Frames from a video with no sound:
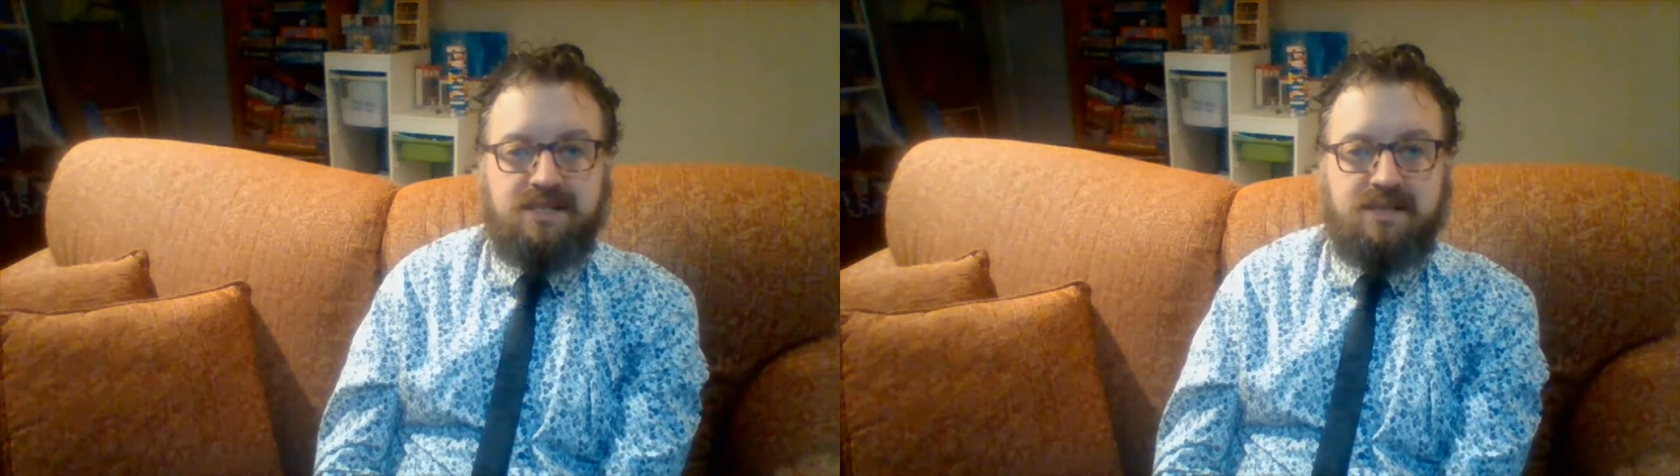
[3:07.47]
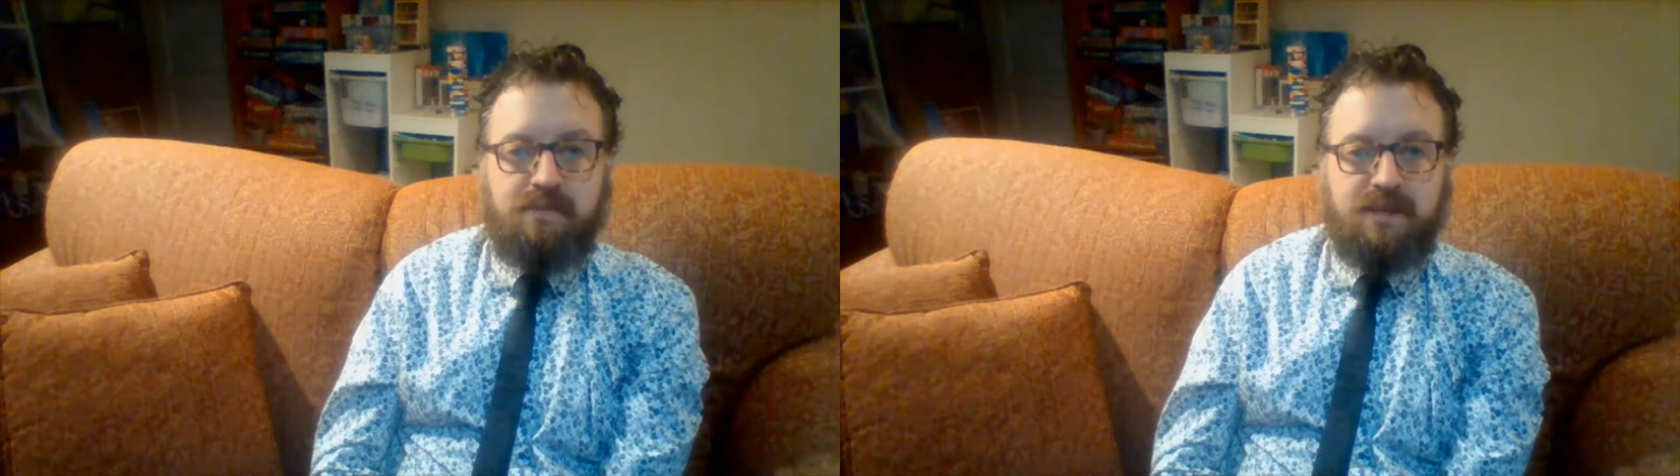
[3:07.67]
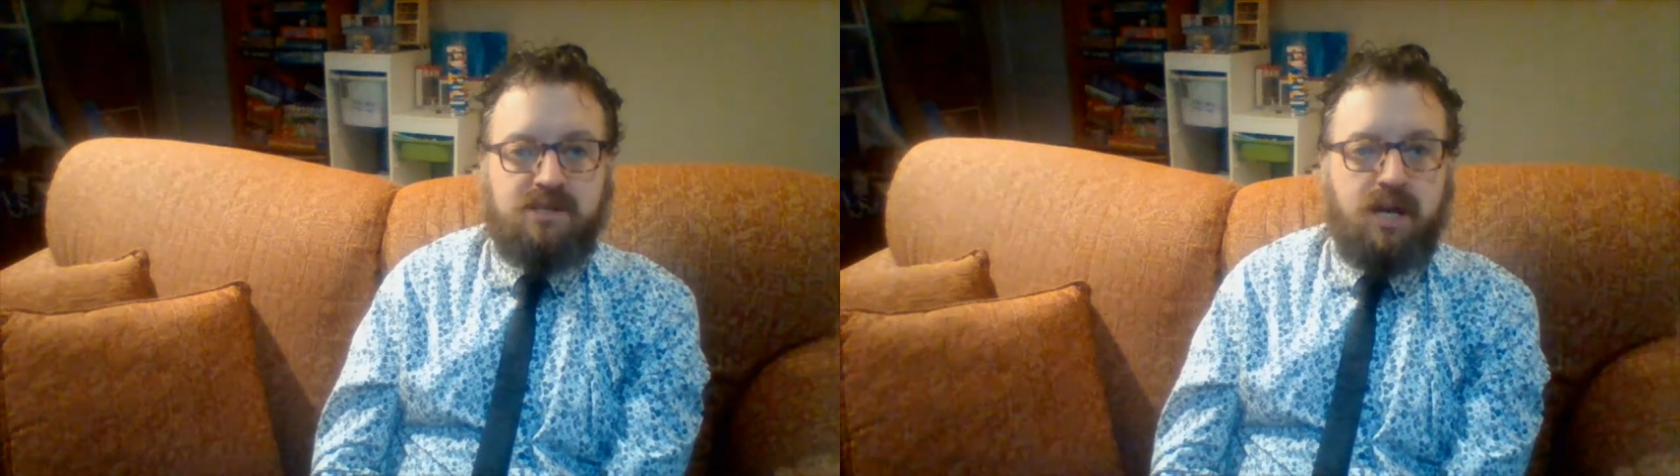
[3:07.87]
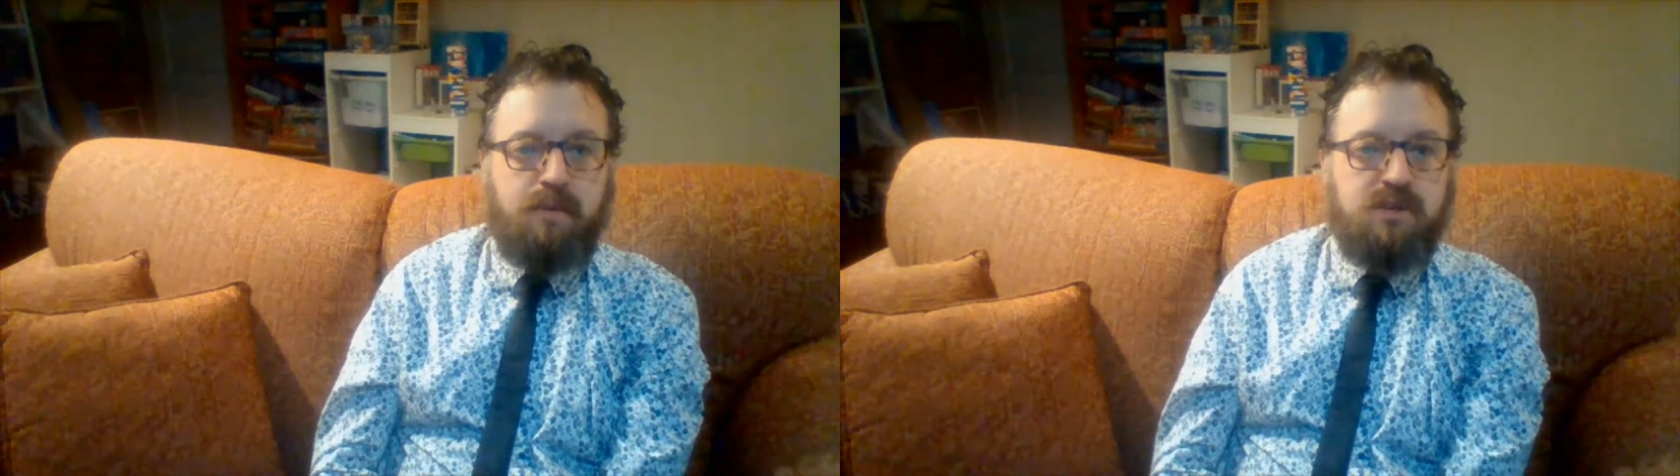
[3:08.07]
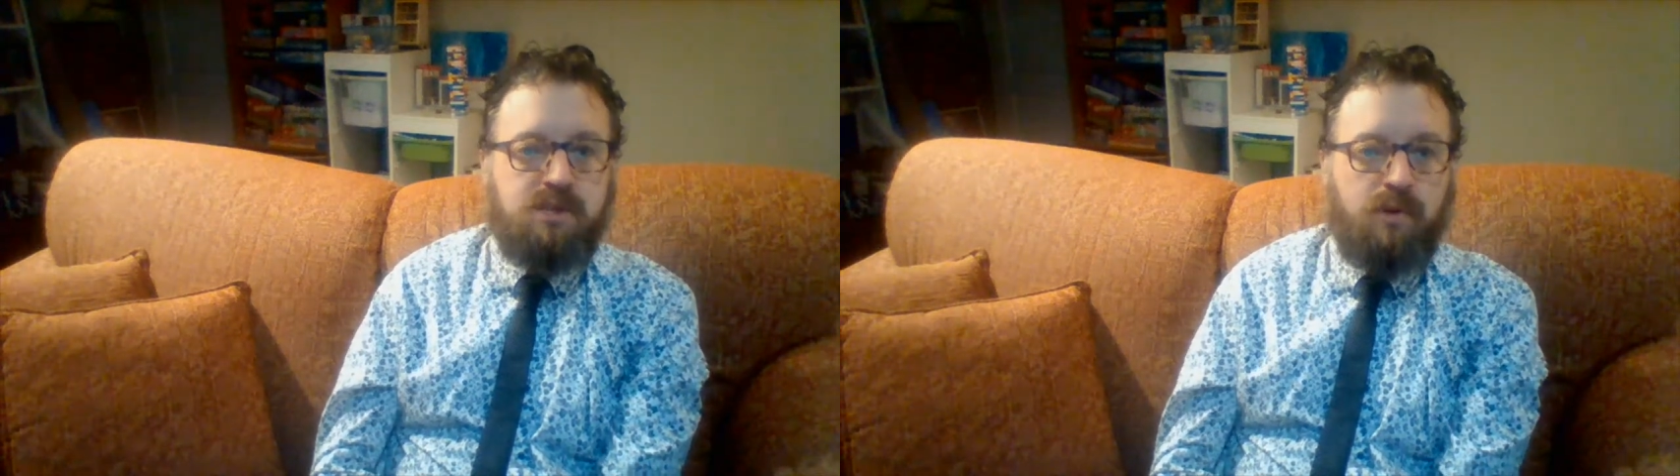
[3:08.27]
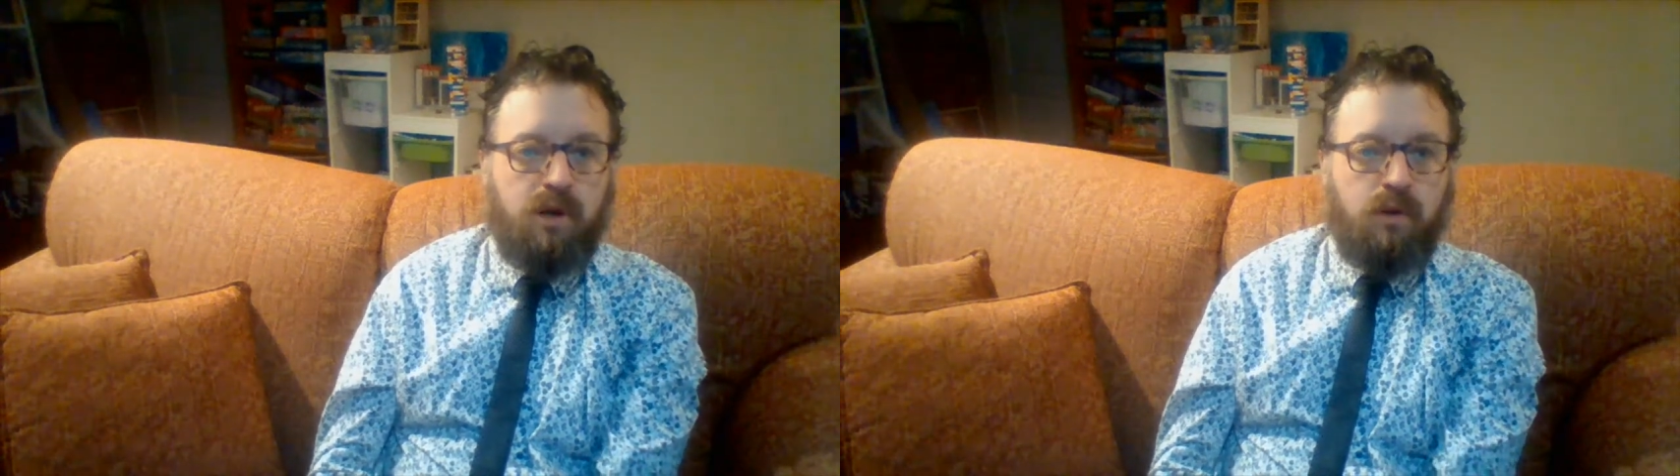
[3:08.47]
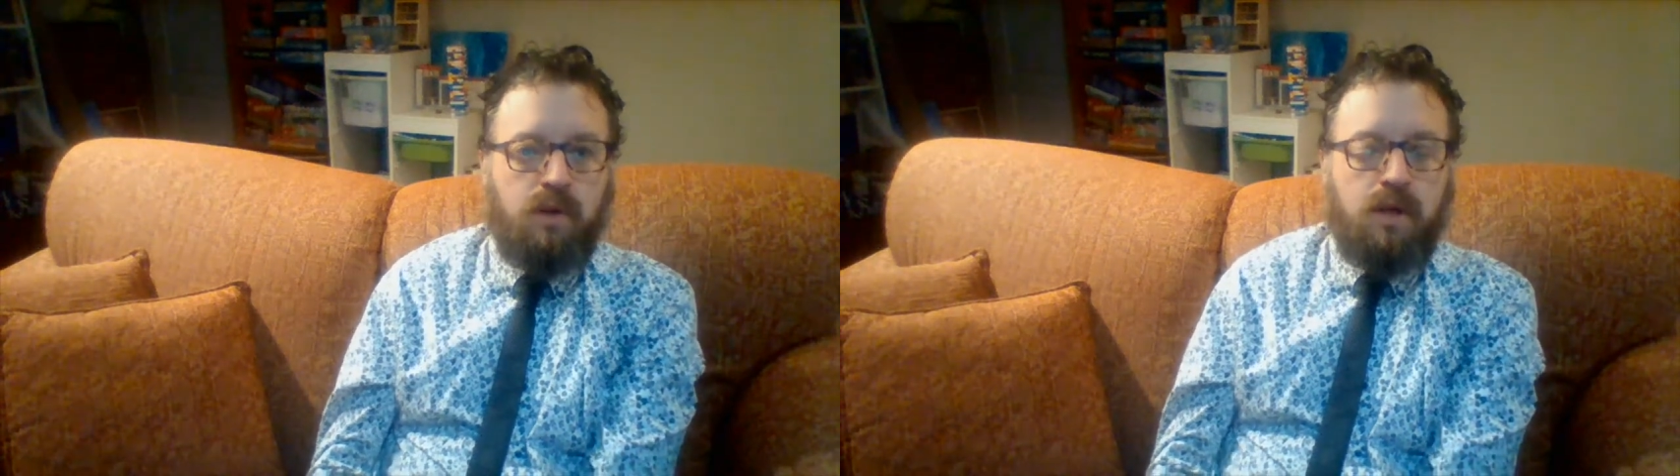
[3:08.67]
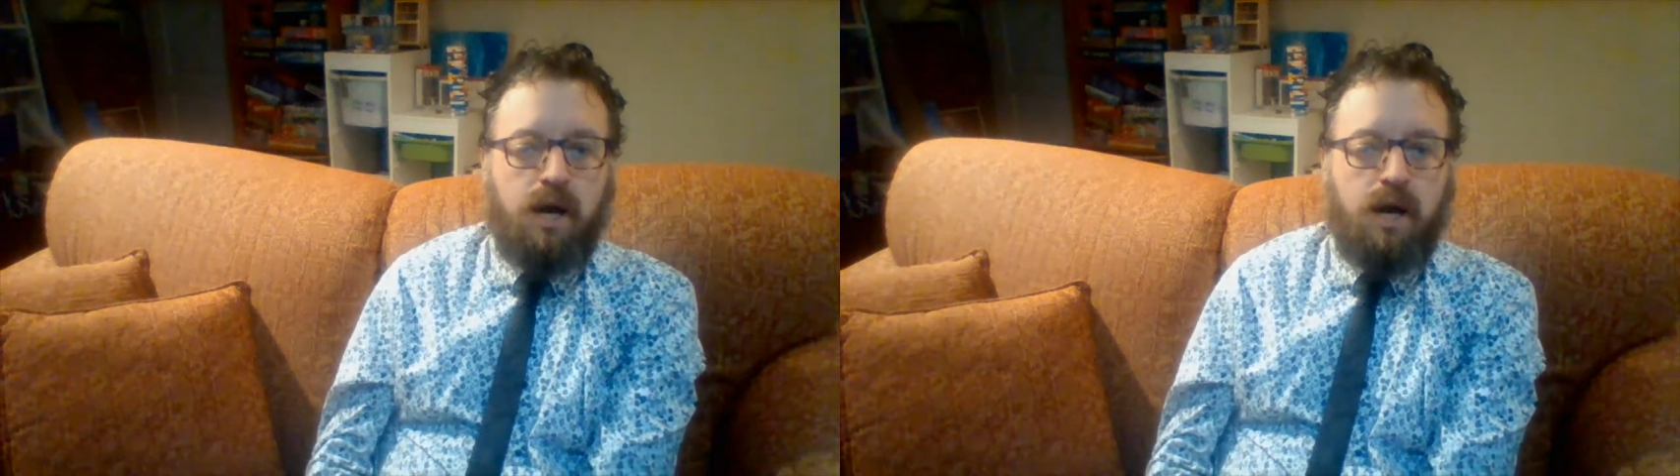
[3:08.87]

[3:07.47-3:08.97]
de demain. Let's talk about tomorrow.